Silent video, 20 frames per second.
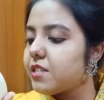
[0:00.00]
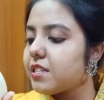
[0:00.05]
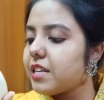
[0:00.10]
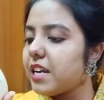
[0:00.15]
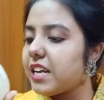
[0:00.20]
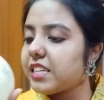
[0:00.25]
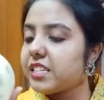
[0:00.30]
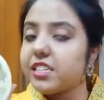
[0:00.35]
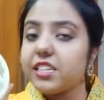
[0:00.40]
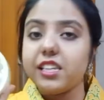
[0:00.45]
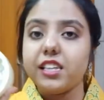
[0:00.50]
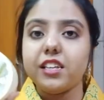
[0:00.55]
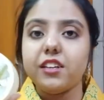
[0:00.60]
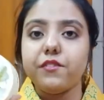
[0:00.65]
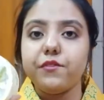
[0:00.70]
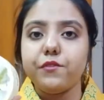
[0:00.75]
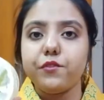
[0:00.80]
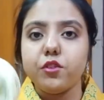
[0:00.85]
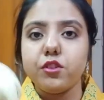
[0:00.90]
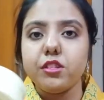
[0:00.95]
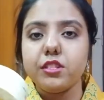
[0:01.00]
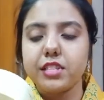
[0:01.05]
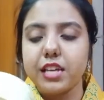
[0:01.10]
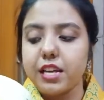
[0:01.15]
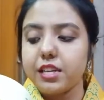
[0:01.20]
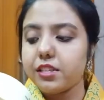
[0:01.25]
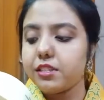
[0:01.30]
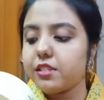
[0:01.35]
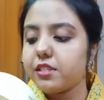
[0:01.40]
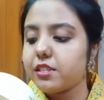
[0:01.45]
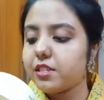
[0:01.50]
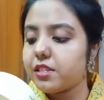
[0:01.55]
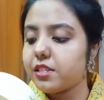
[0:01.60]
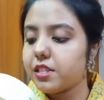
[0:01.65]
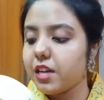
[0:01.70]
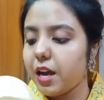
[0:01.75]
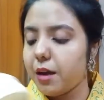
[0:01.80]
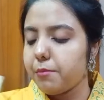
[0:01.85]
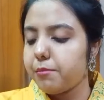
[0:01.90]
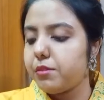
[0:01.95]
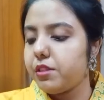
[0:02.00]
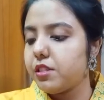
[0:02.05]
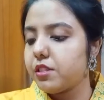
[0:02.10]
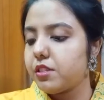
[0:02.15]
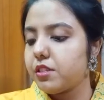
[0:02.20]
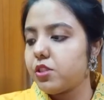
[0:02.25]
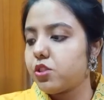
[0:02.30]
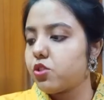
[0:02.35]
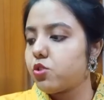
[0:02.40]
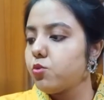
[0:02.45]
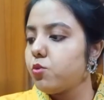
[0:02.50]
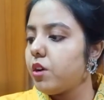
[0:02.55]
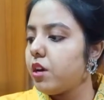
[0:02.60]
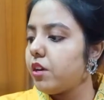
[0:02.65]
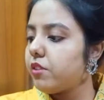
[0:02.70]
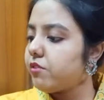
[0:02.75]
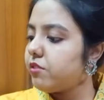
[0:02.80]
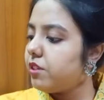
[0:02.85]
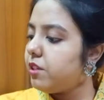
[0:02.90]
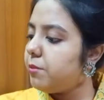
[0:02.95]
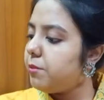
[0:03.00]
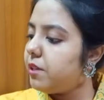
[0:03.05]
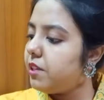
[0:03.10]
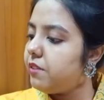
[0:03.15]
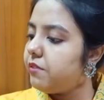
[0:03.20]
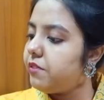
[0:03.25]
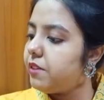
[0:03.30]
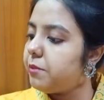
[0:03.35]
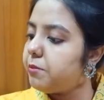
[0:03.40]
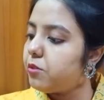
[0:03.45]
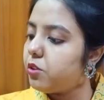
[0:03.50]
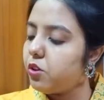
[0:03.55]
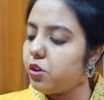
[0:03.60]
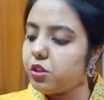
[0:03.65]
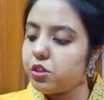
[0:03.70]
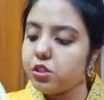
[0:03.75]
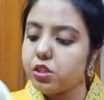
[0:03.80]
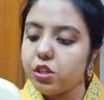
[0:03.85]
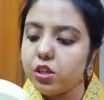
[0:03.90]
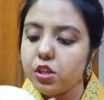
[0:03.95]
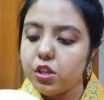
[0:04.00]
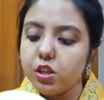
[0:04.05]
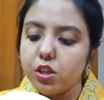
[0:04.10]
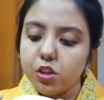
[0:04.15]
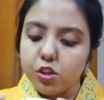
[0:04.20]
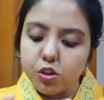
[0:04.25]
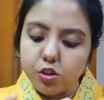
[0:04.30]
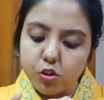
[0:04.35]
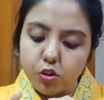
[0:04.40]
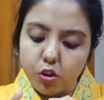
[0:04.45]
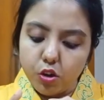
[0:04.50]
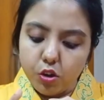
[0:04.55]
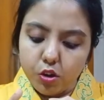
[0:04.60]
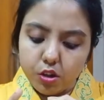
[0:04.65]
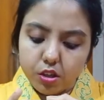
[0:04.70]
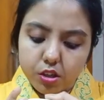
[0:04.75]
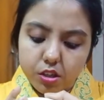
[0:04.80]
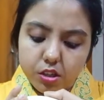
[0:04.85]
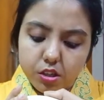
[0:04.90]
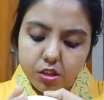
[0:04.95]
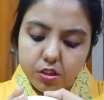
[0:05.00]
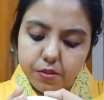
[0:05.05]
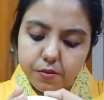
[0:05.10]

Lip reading: is actually a full-sized tub. This is 200 ml if I'm not wrong.